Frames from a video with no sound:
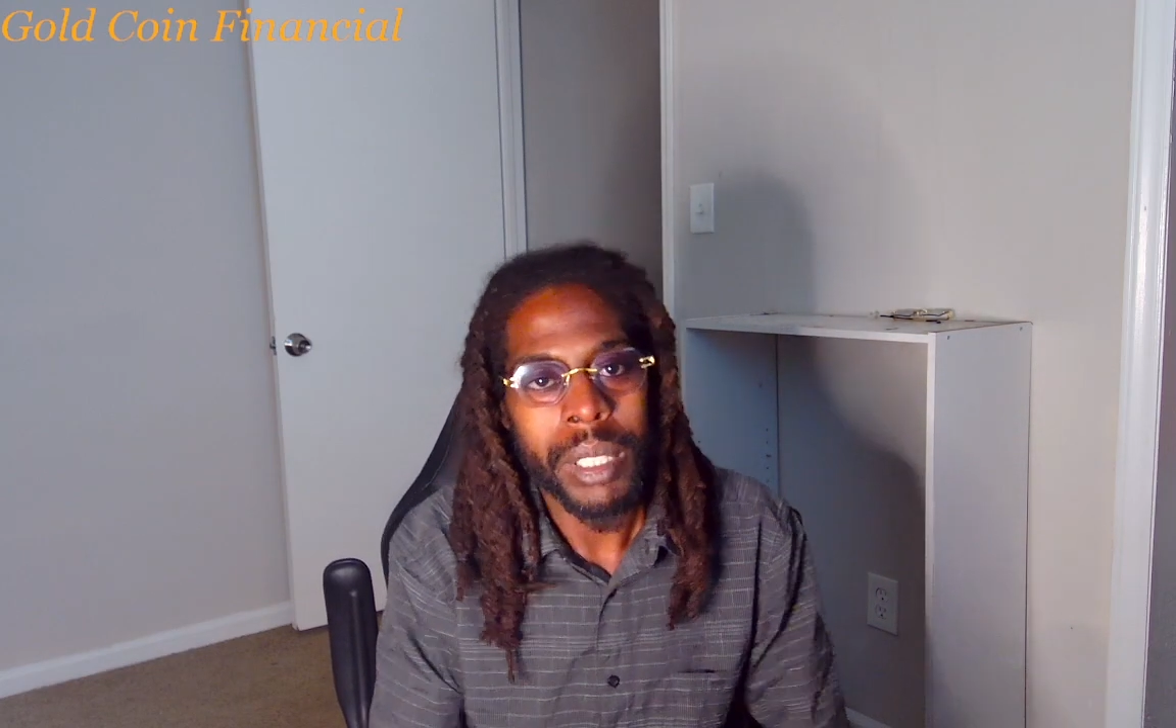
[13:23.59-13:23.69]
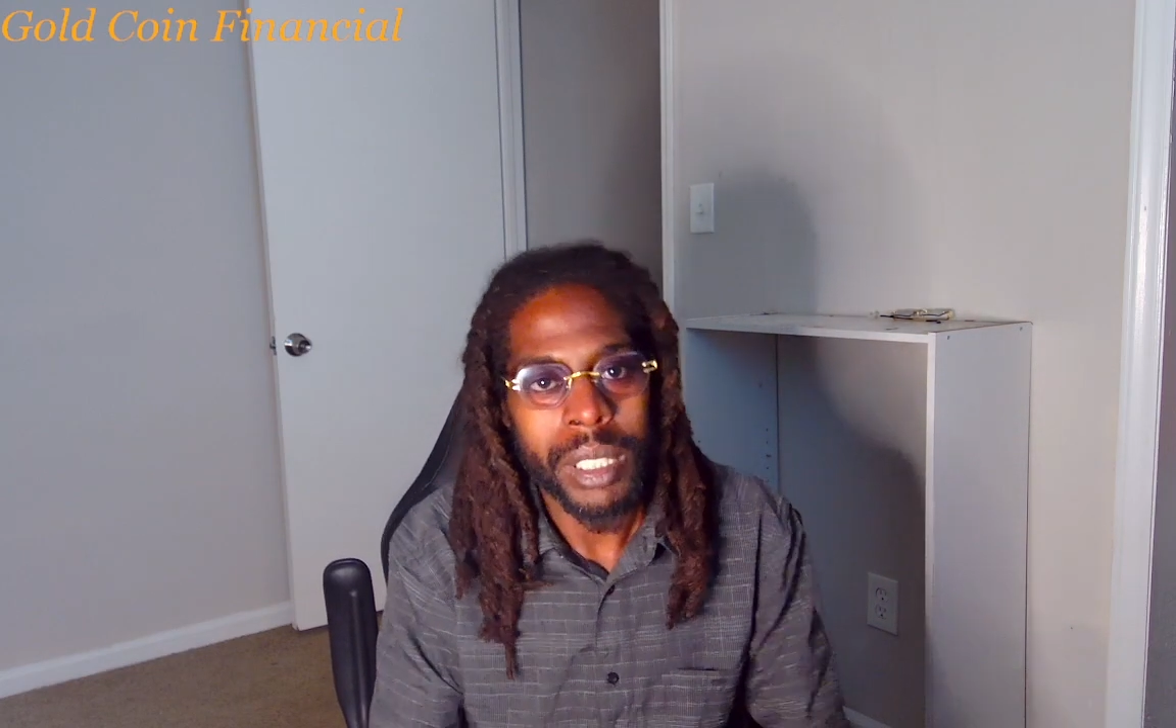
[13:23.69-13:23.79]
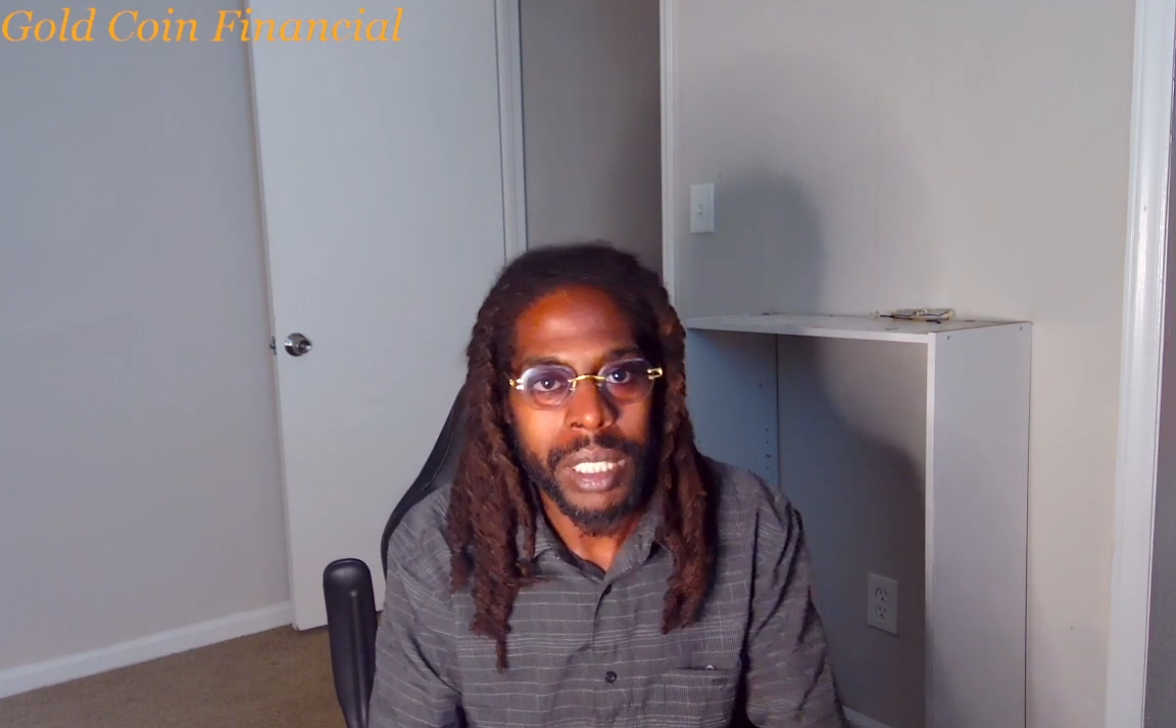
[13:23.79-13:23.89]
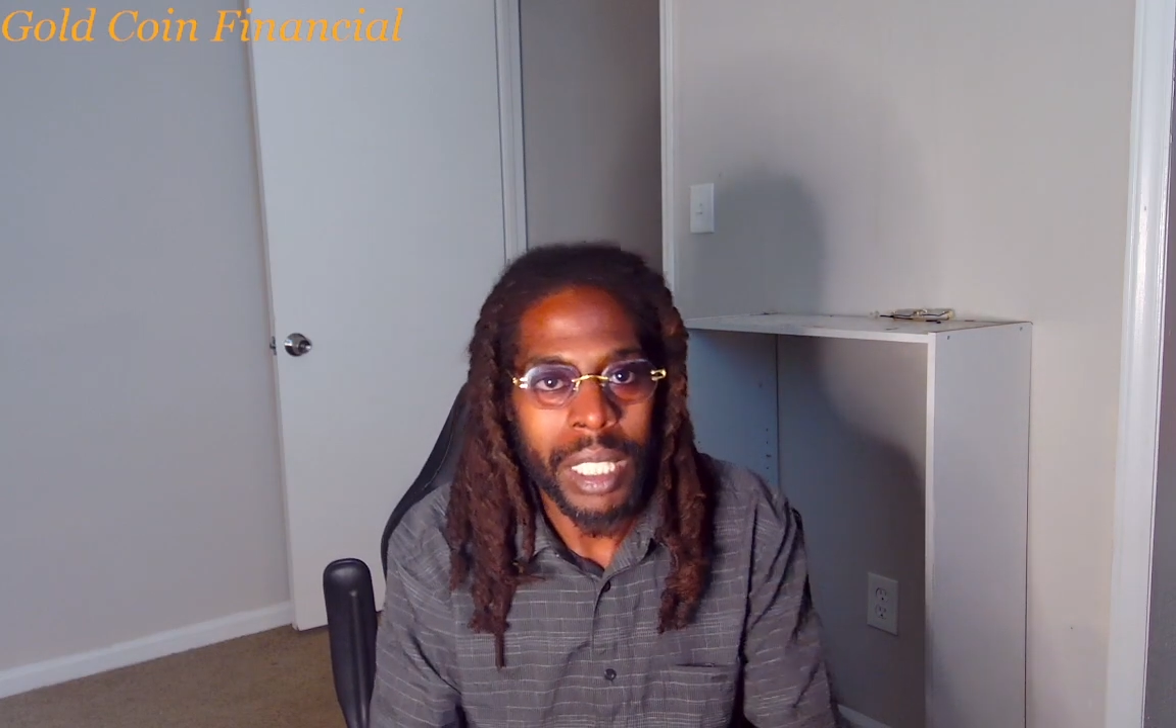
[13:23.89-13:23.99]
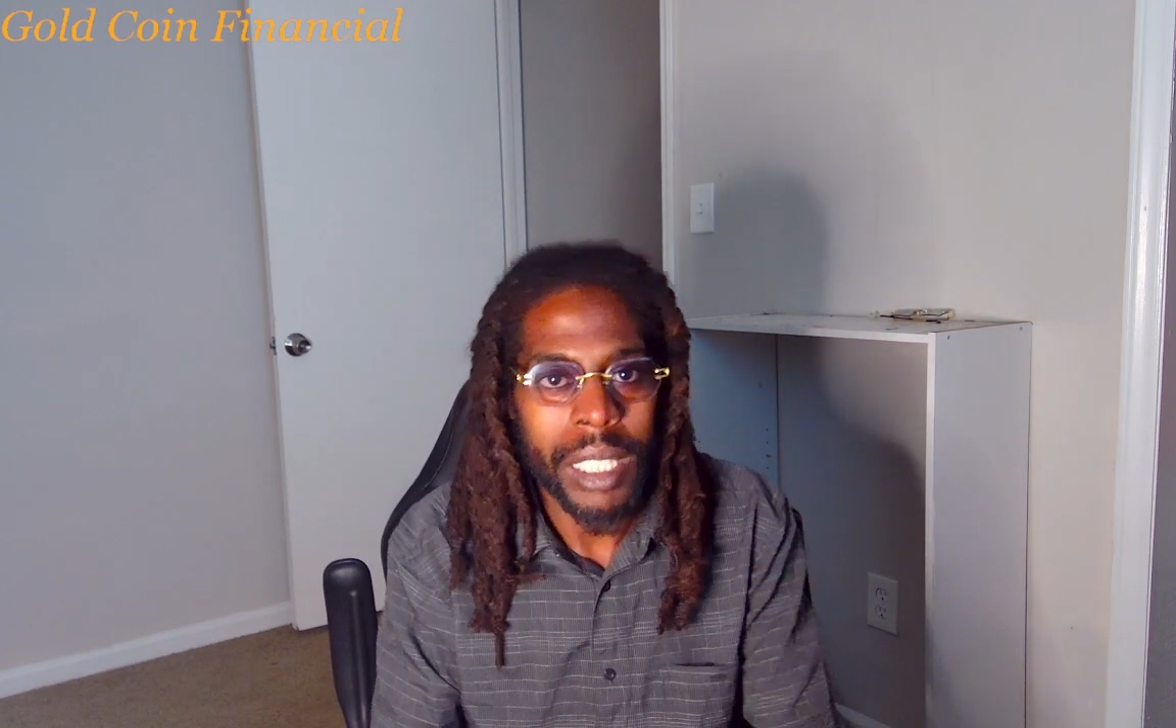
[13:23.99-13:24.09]

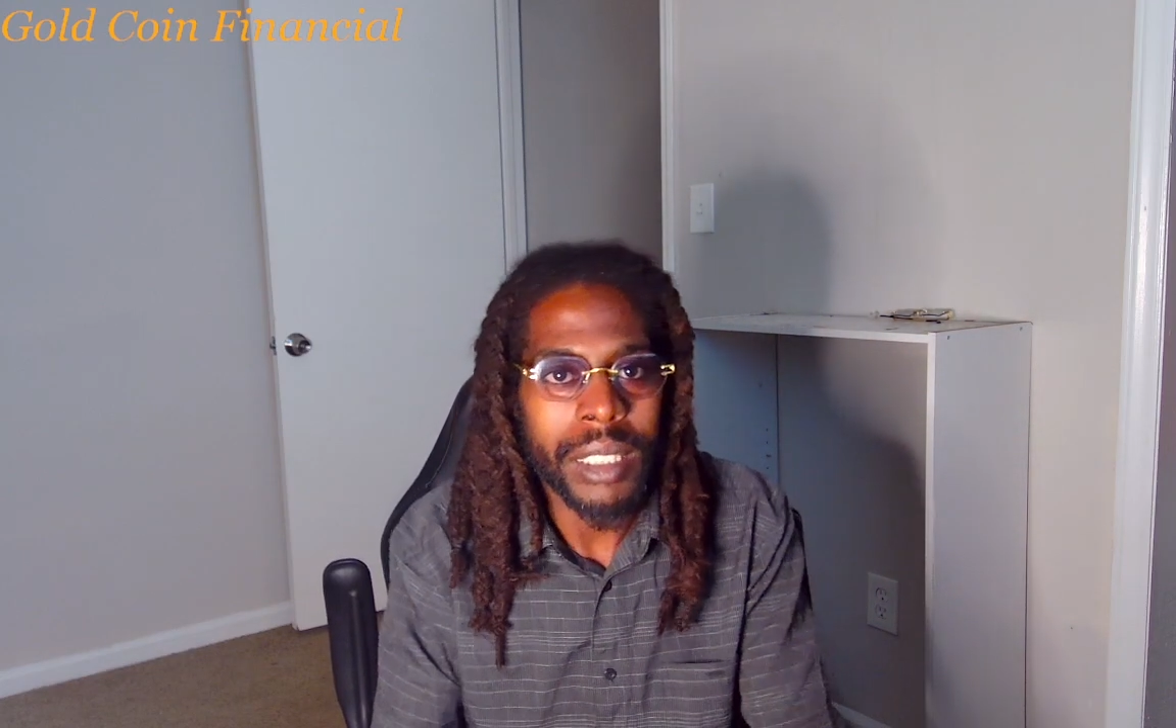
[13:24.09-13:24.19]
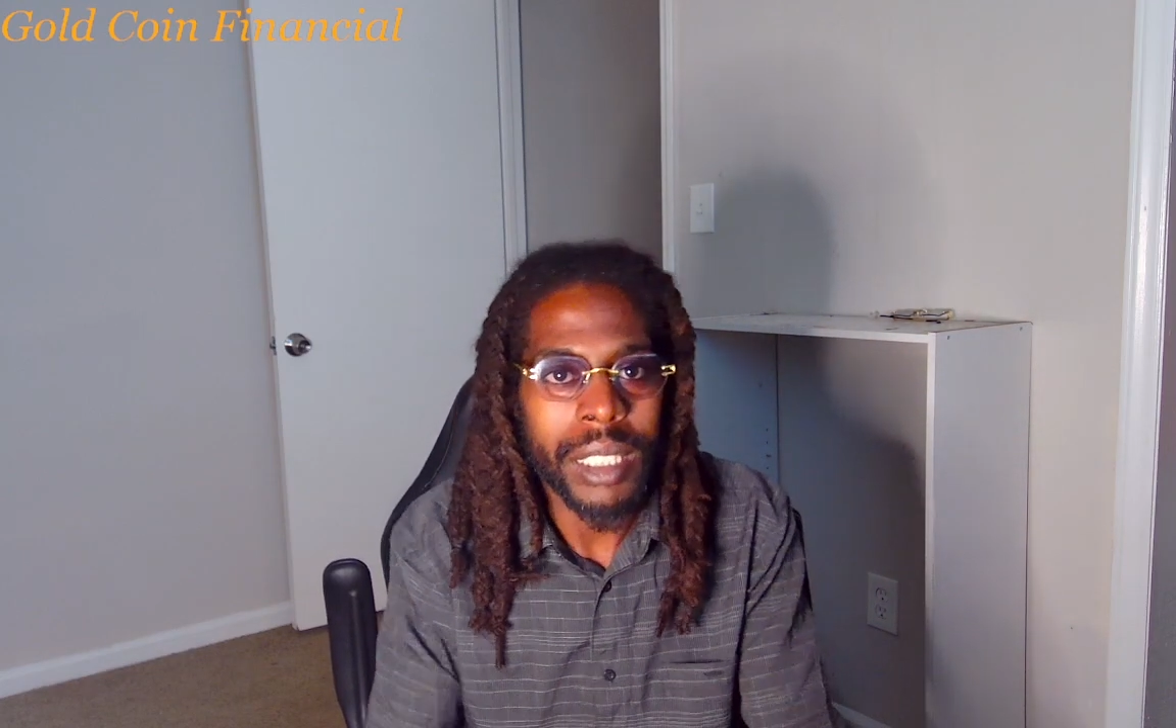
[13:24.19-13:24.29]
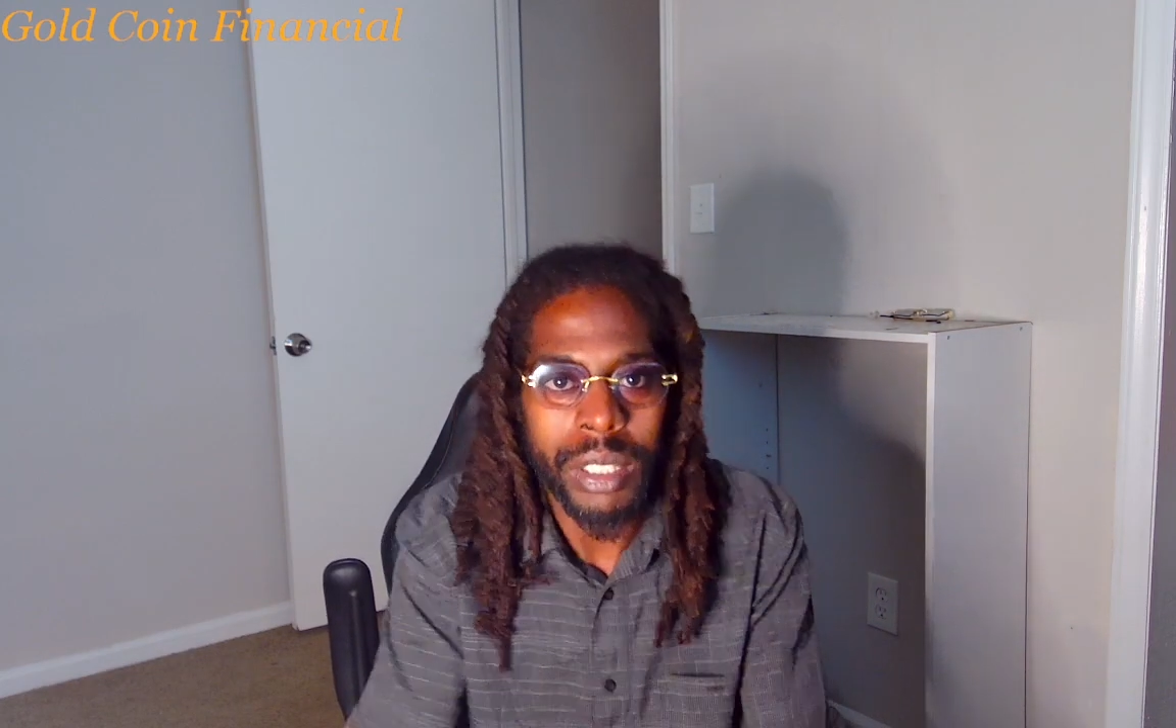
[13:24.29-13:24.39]
this, like I said,